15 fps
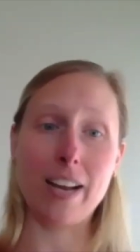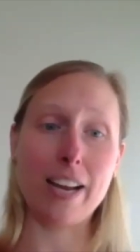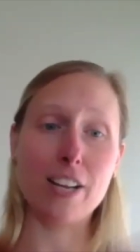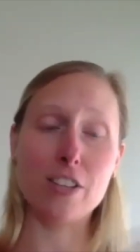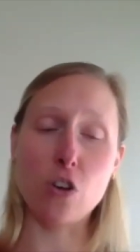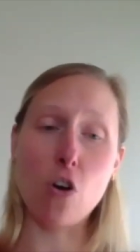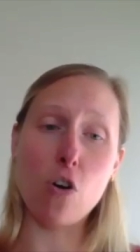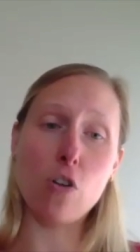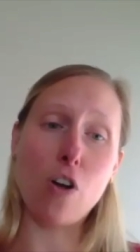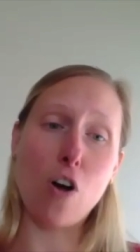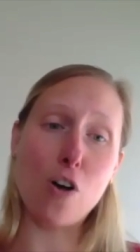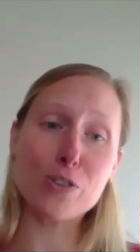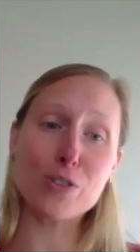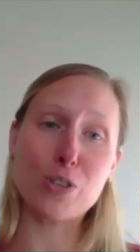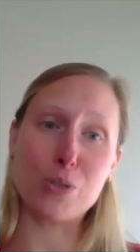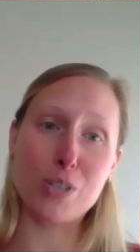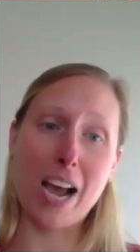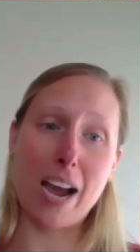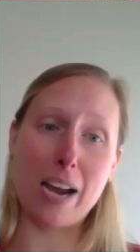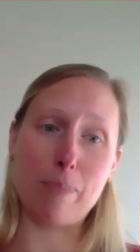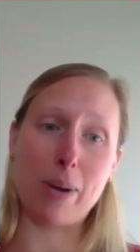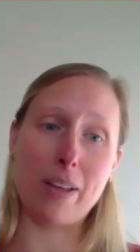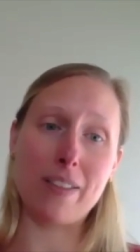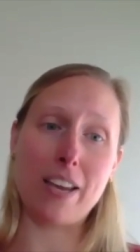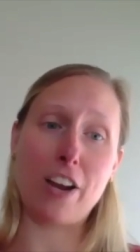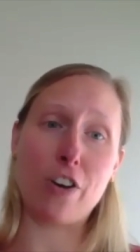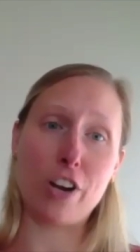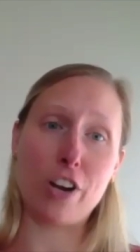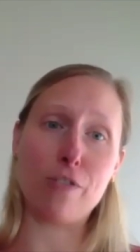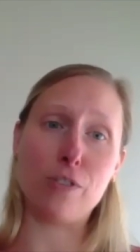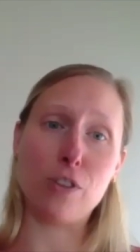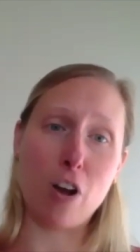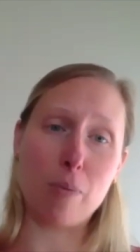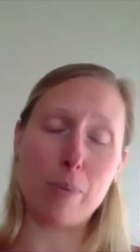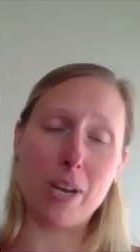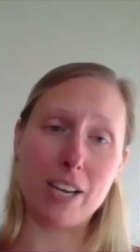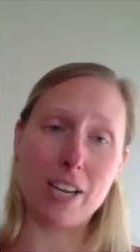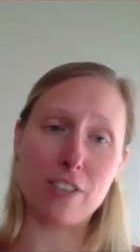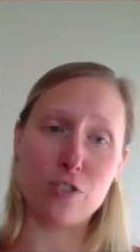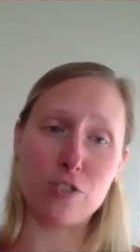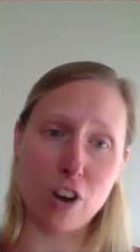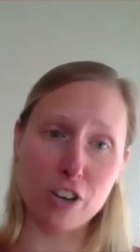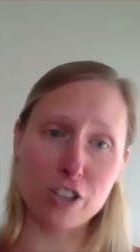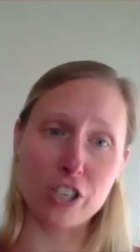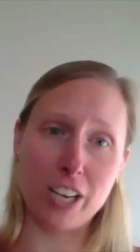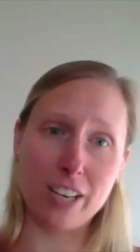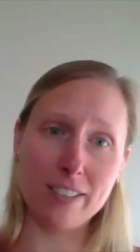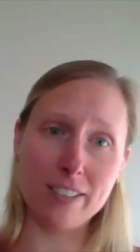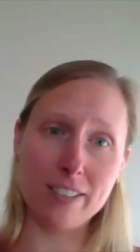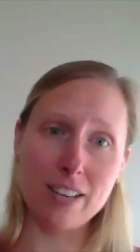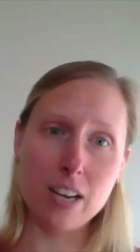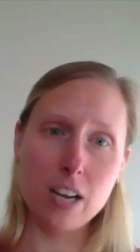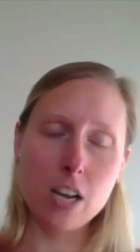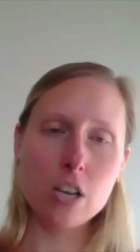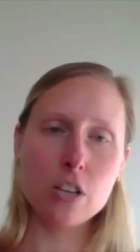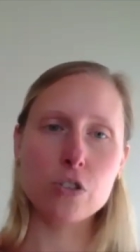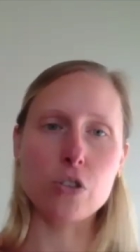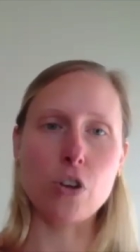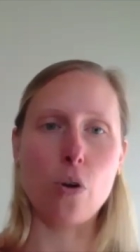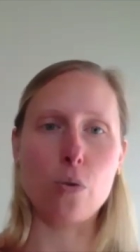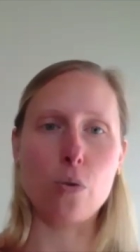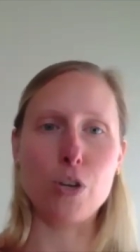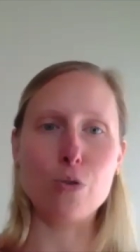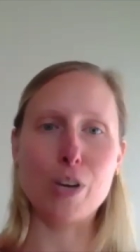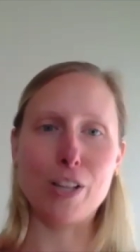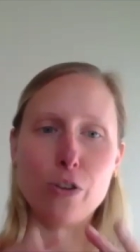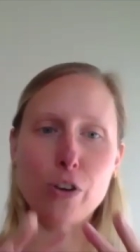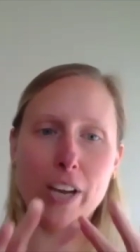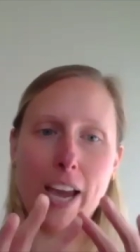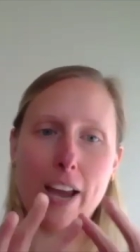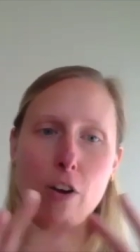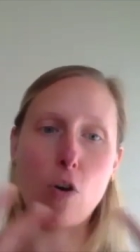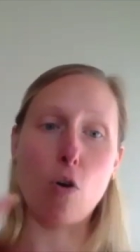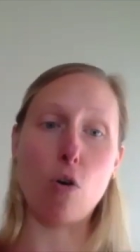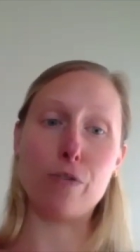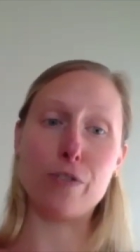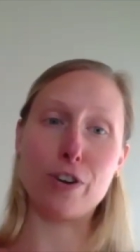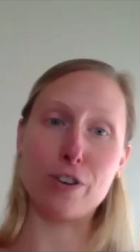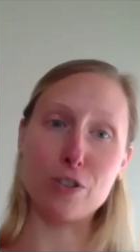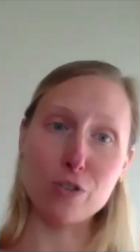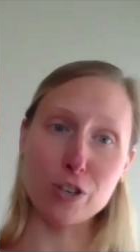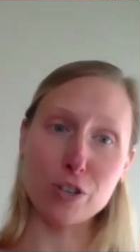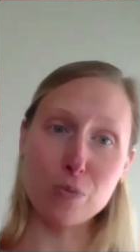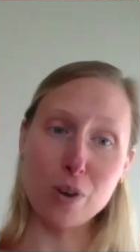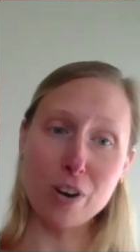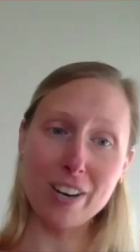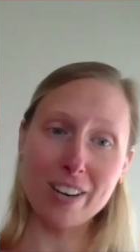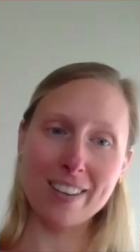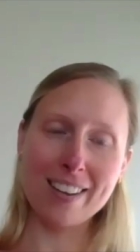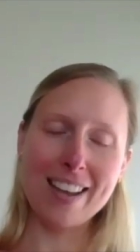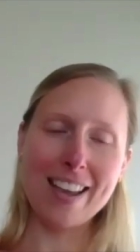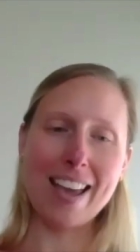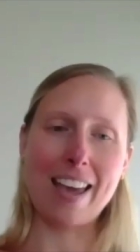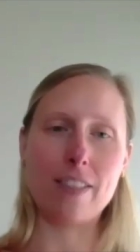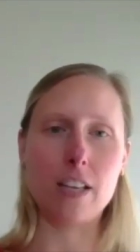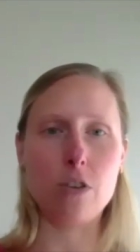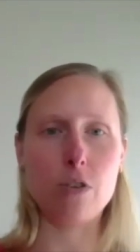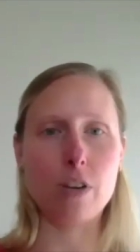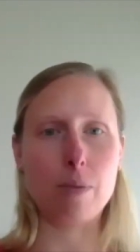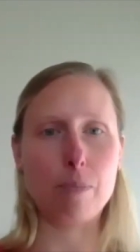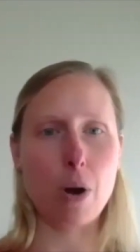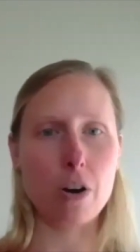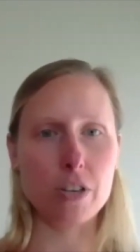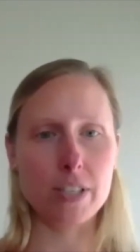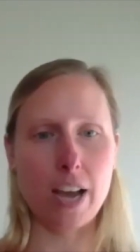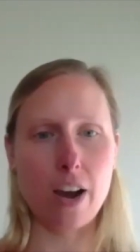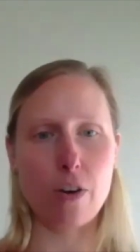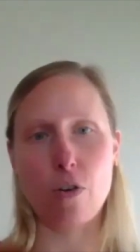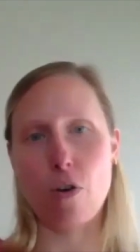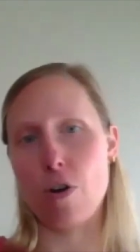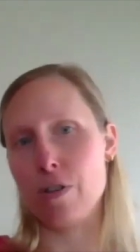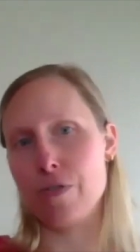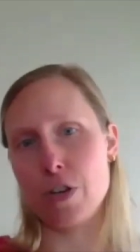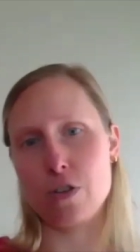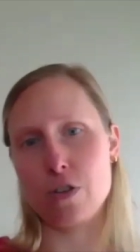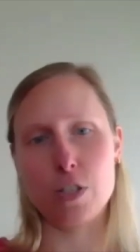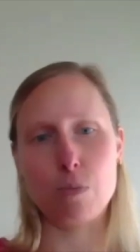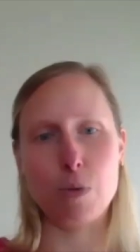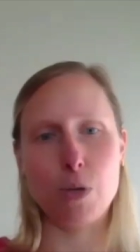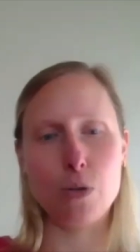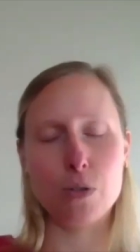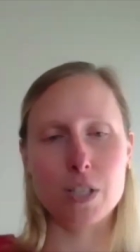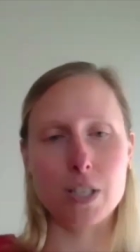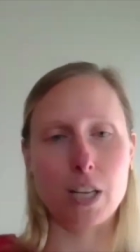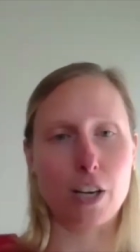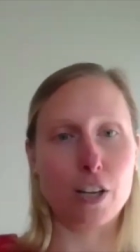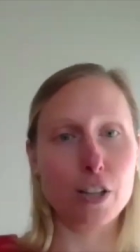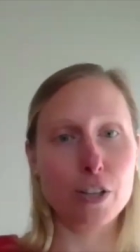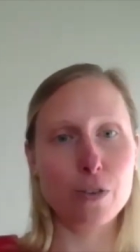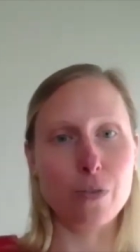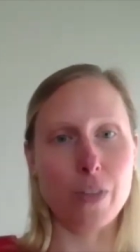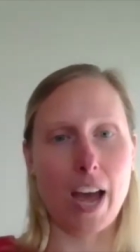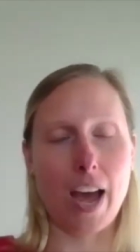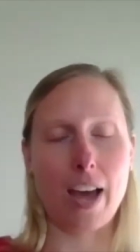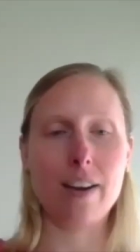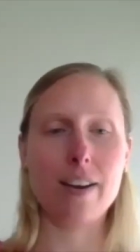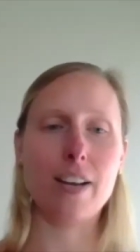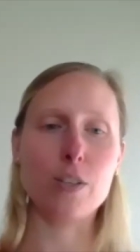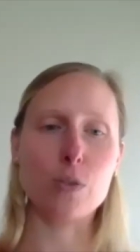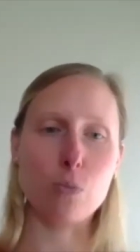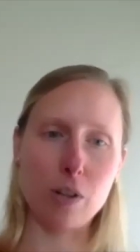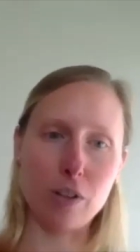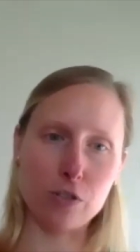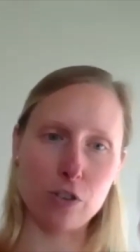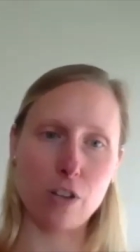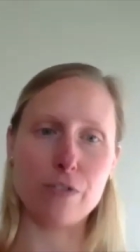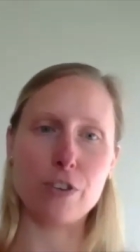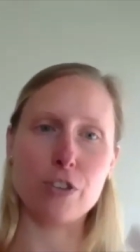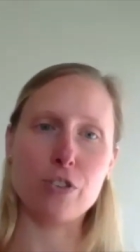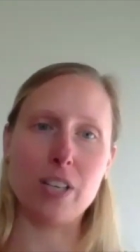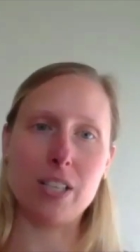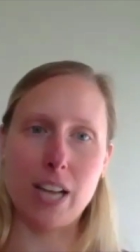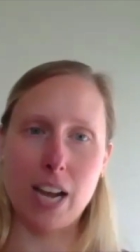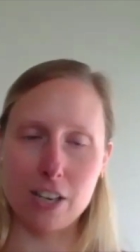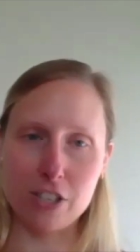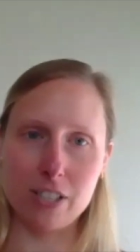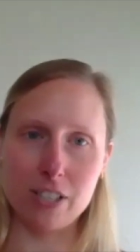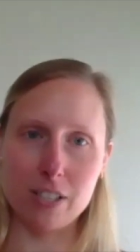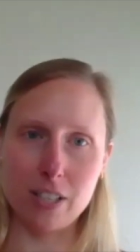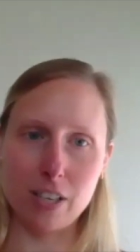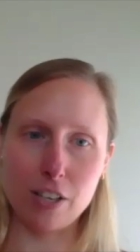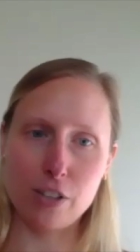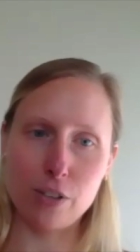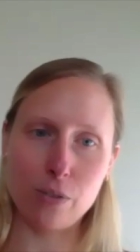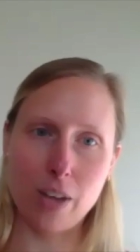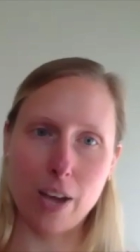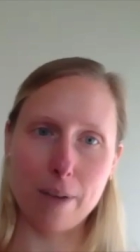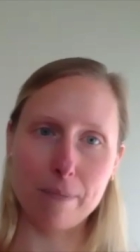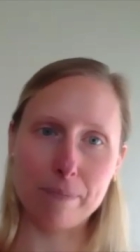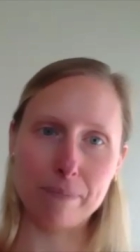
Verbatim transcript: And it's all also tied by the area of law being construction. So you can look at all of your construction work and then you can parse out all of your disputes that include that as well as all of your transactions that include that.